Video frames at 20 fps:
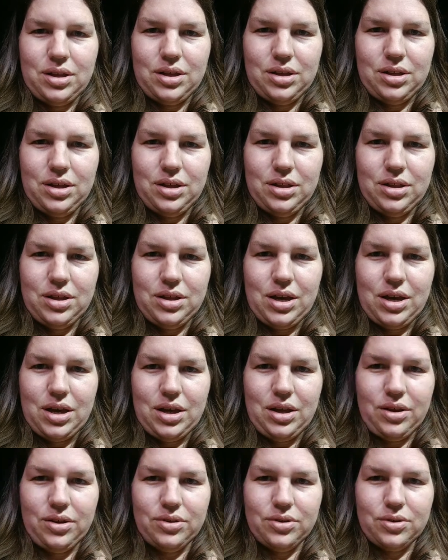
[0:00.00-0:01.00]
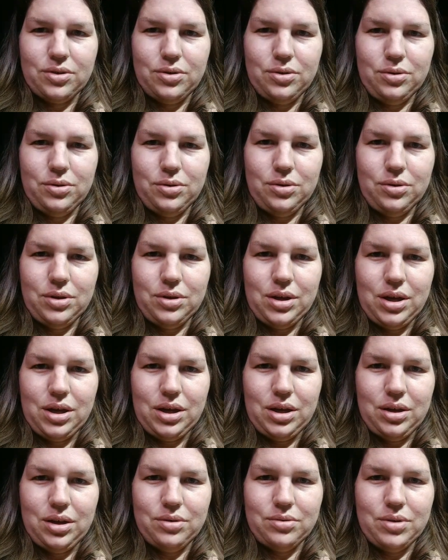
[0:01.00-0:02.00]
in the house, cool
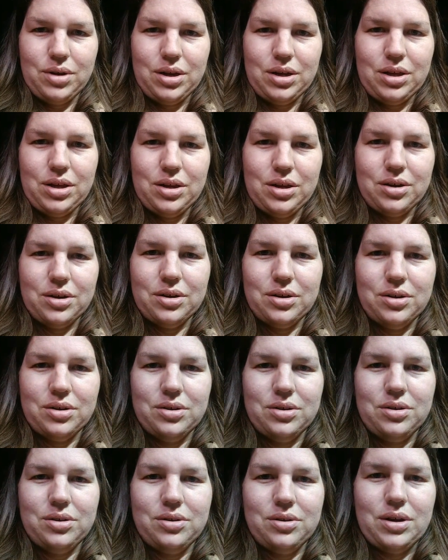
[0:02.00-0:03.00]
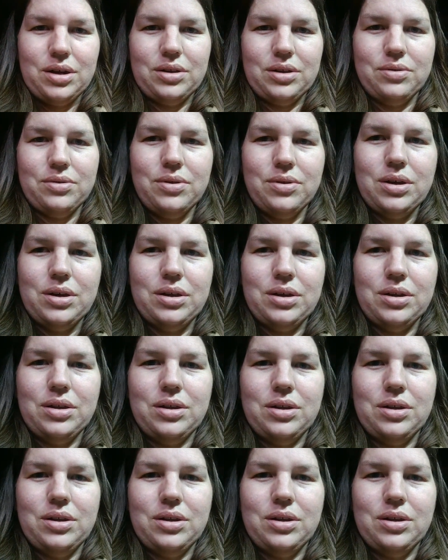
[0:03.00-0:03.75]
and rainy here. All right, sweet.